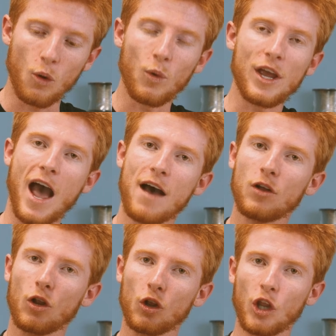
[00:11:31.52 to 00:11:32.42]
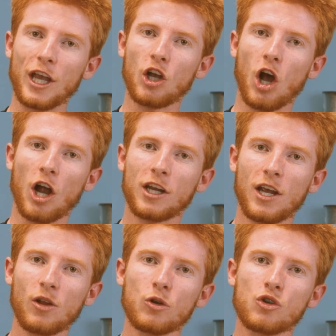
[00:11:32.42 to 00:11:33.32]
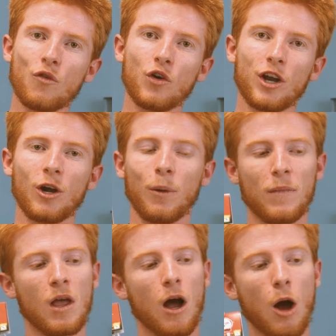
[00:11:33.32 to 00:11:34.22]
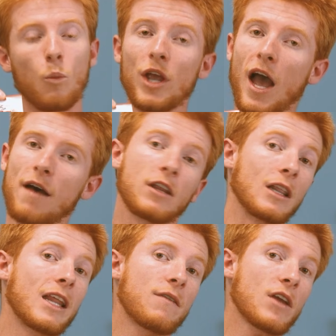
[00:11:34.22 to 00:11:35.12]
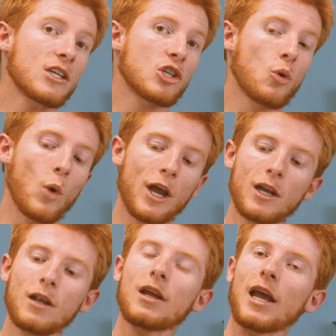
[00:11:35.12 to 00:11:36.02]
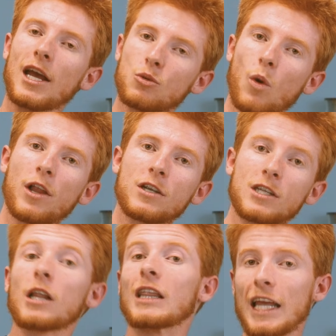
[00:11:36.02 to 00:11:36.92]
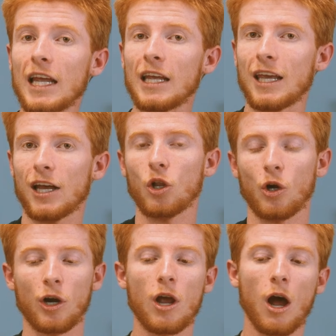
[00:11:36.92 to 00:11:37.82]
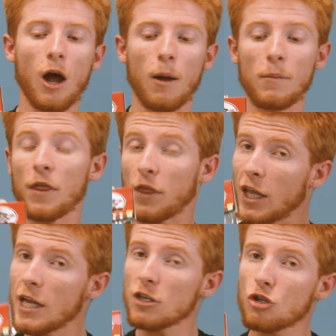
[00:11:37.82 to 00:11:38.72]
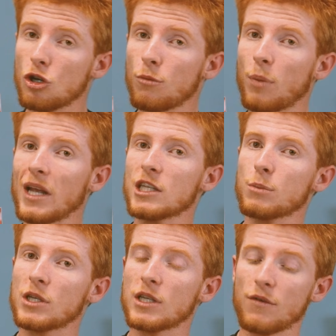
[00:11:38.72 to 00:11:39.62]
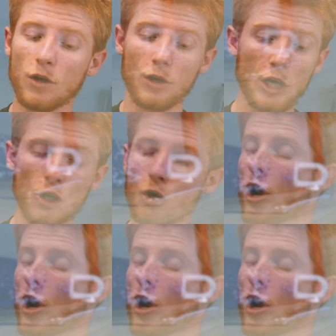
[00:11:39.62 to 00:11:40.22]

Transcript: we have lingcod killers over here. We have the living squid as well as the ling killer. These two baits specifically, you're